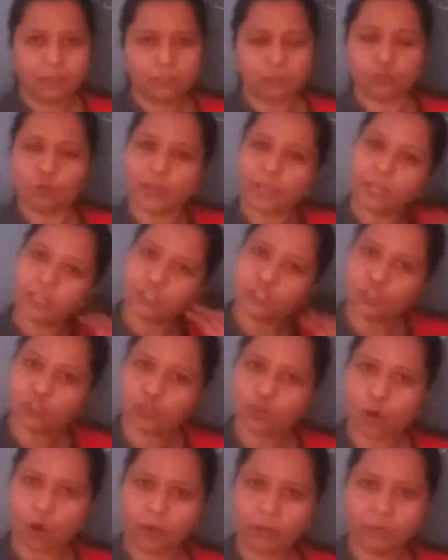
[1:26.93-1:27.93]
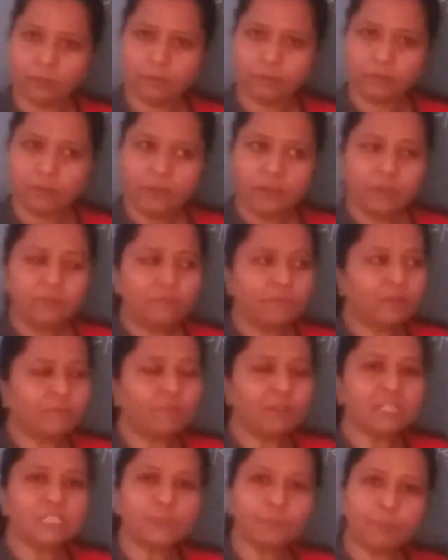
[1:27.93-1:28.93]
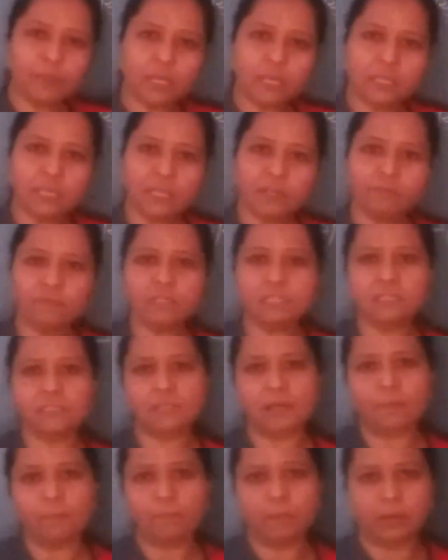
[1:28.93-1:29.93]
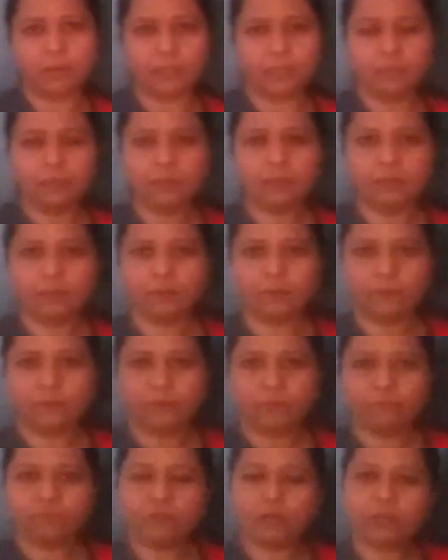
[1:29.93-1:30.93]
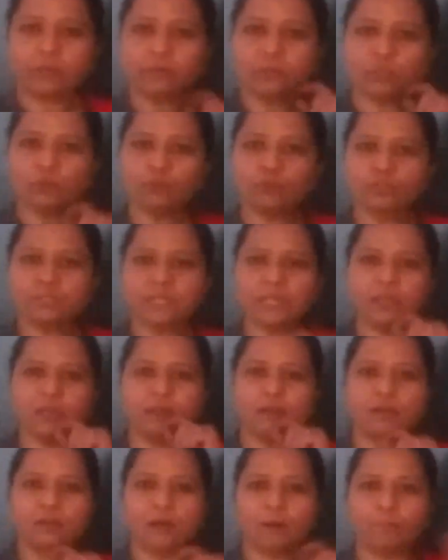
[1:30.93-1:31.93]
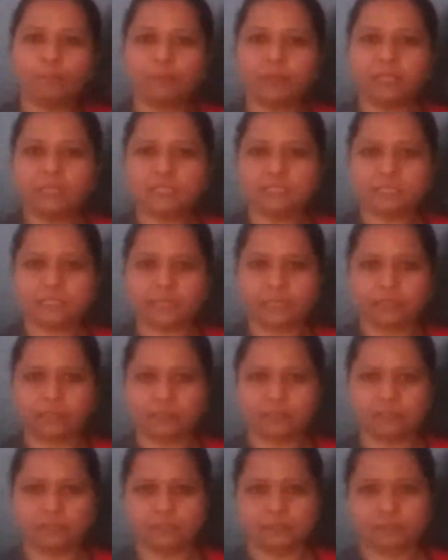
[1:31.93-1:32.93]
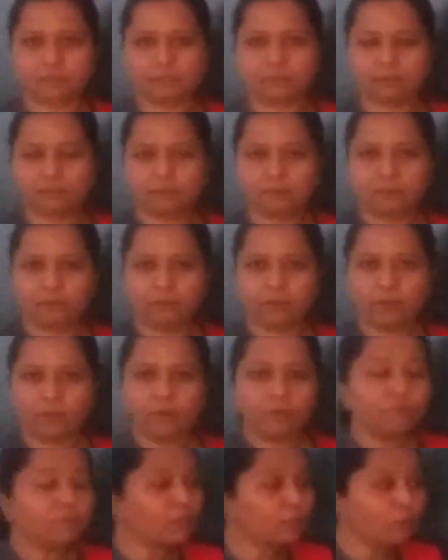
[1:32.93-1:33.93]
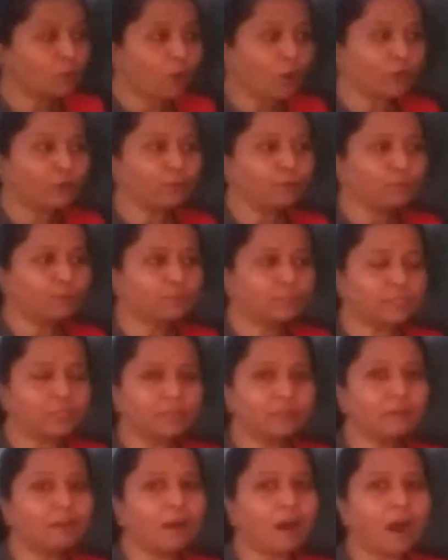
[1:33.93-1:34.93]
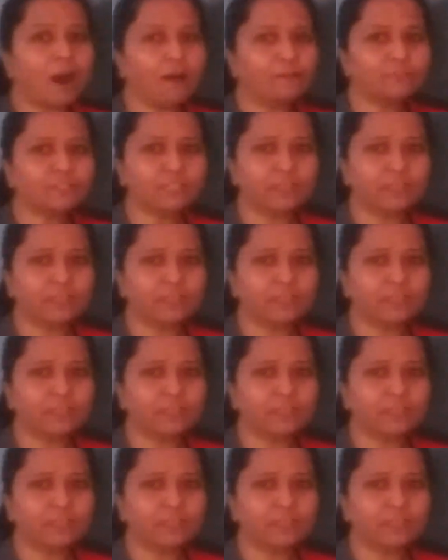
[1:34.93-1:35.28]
So, in short, when we are speaking with somebody, we are using a complete sentence. We are not using a half